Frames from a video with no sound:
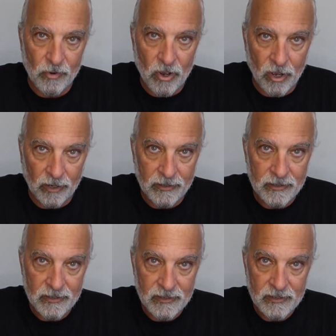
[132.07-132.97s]
wrong
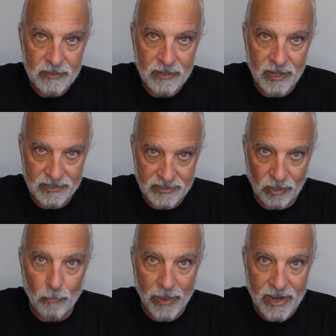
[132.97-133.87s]
and
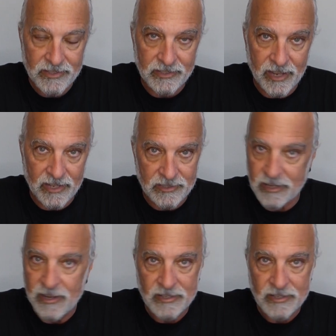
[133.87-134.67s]
still pass the test.